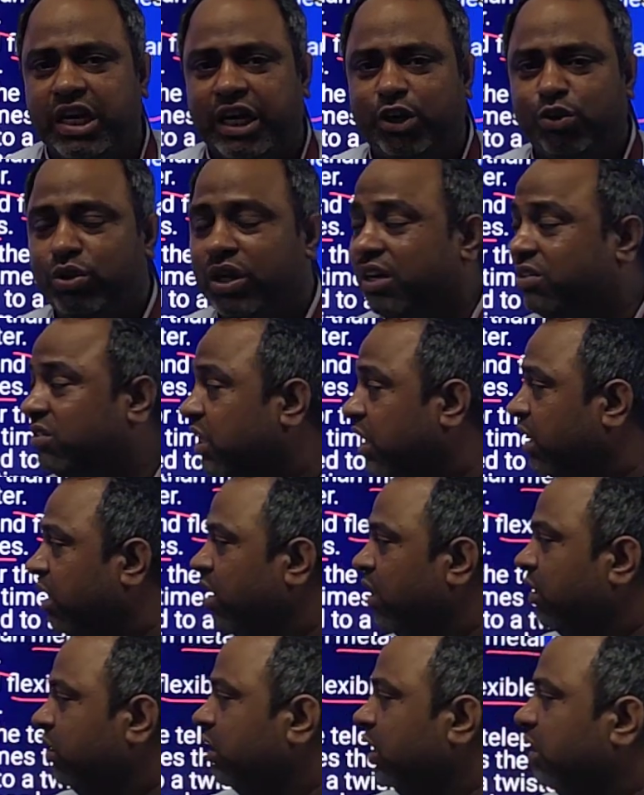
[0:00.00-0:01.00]
side to the other side,
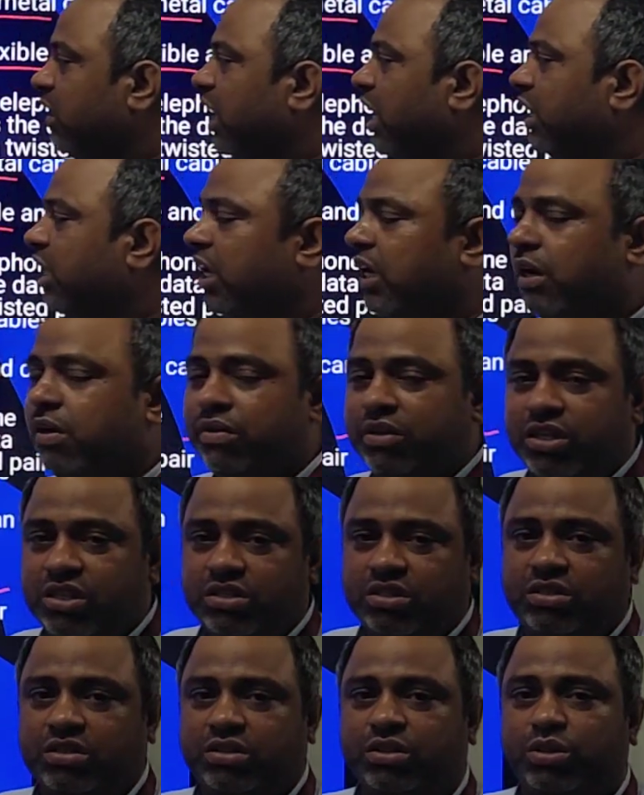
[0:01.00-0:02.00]
the data
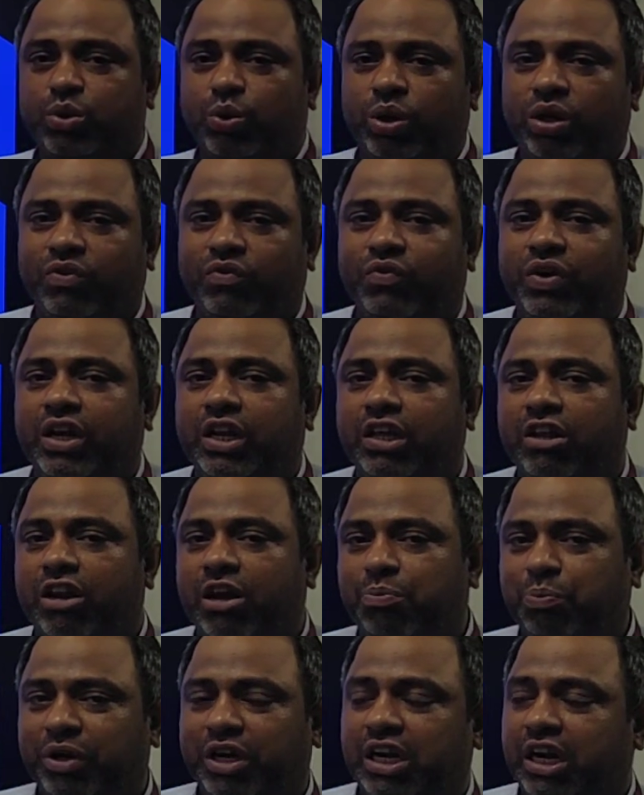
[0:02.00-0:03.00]
is going very
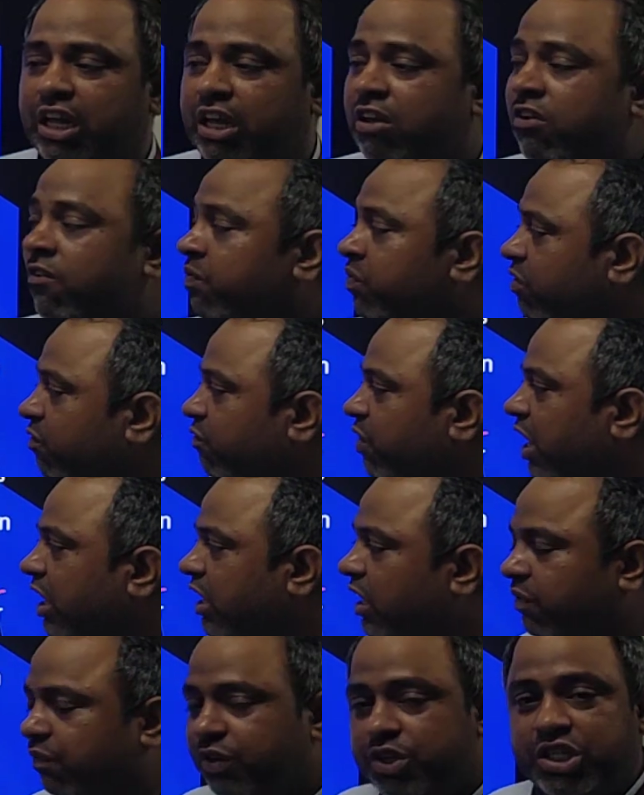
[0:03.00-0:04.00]
rapidly,
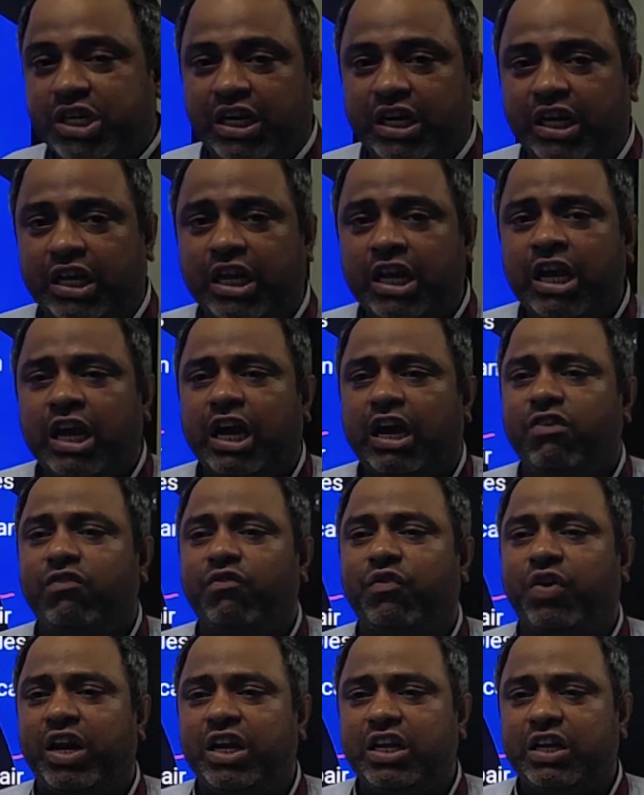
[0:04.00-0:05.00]
very efficiently and
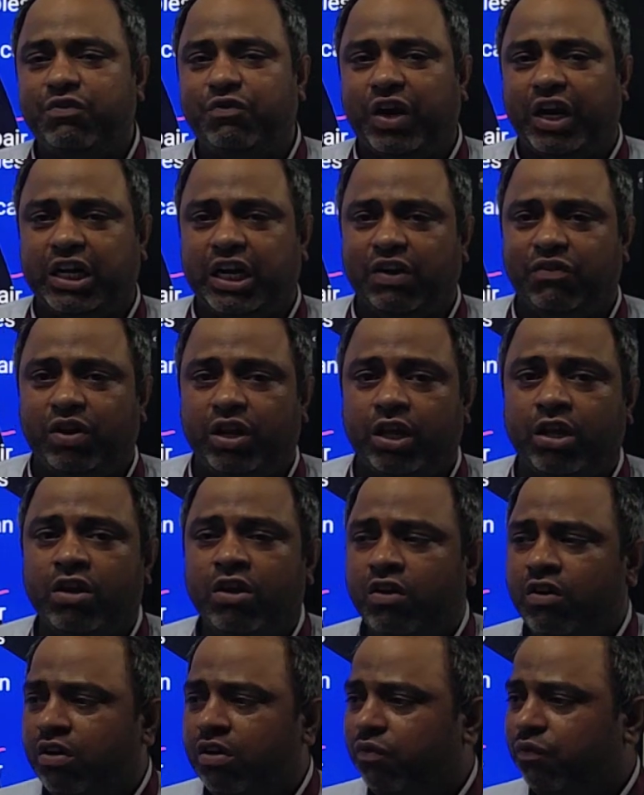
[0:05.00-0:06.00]
very
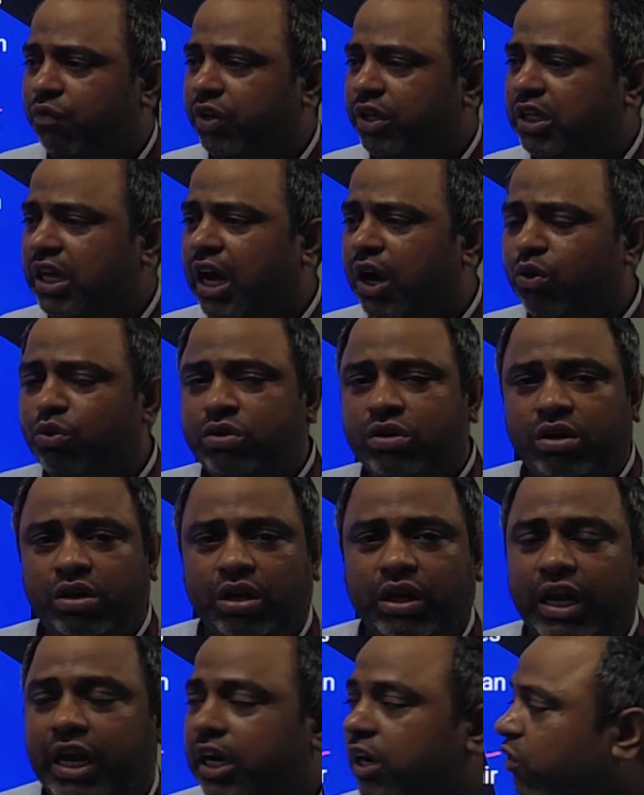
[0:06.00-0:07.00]
effectively
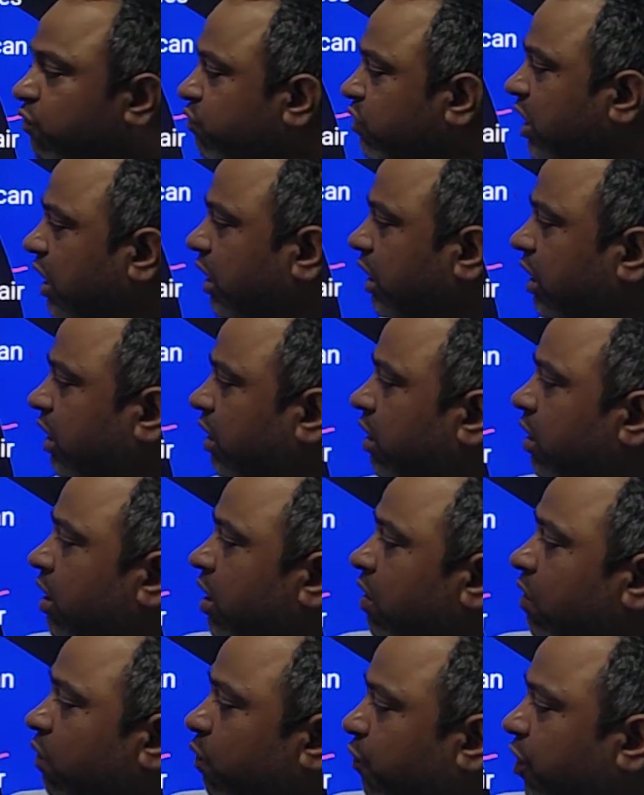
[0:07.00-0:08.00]
without lag of data.
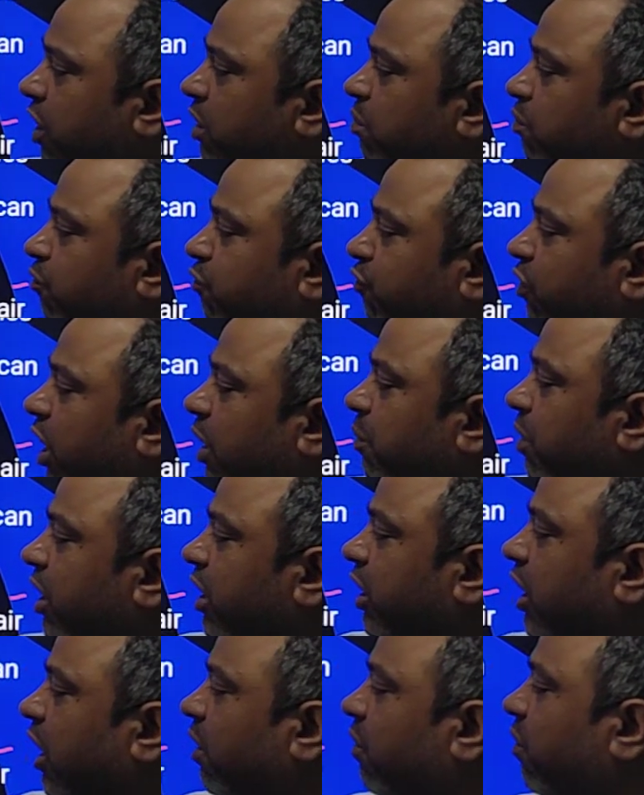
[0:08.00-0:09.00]
One
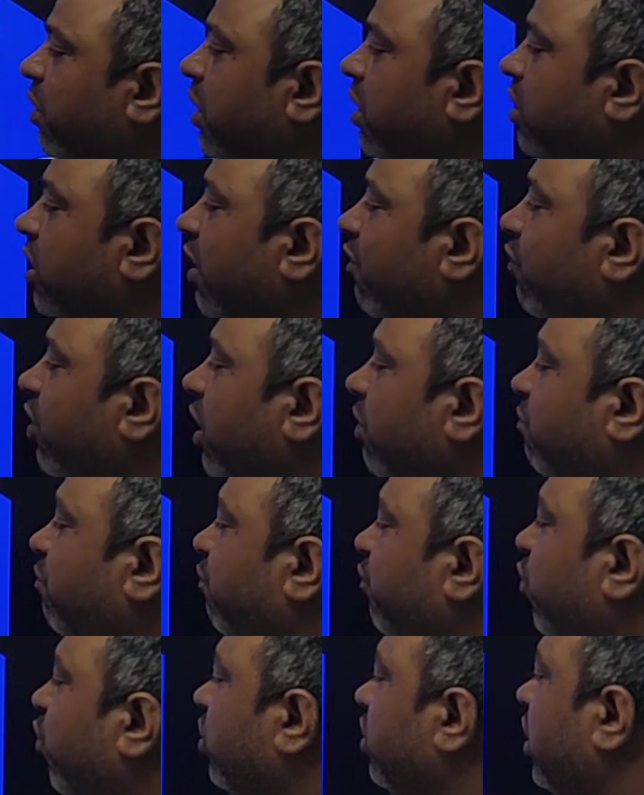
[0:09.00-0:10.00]
fiber cable
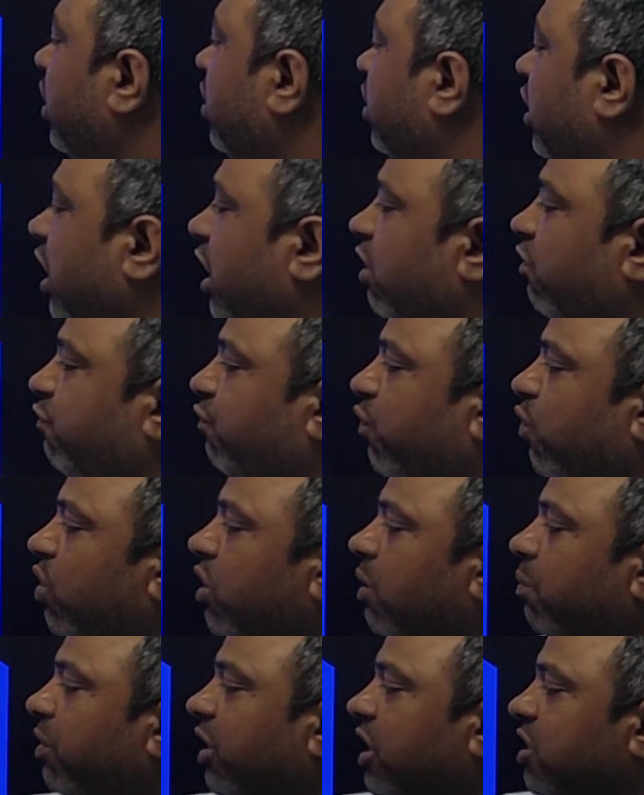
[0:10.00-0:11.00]
developed for the
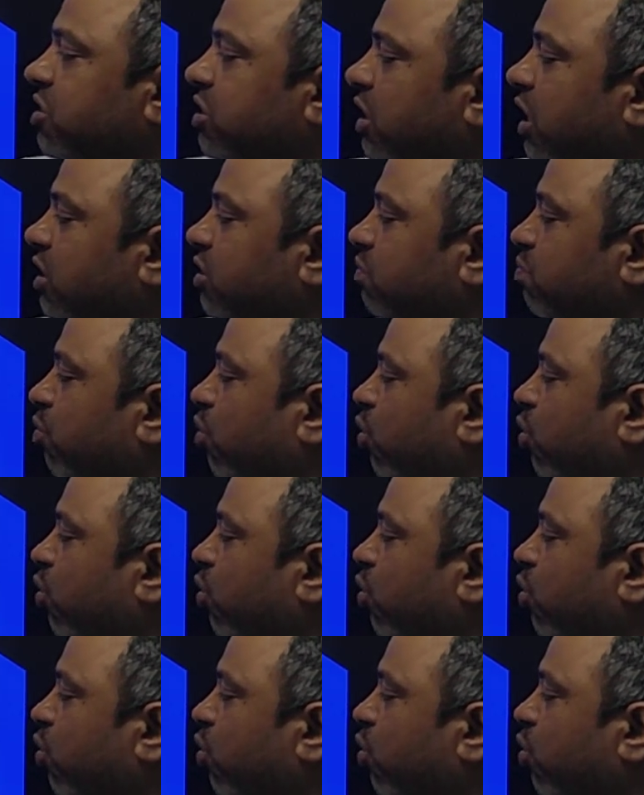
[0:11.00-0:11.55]
telephone application has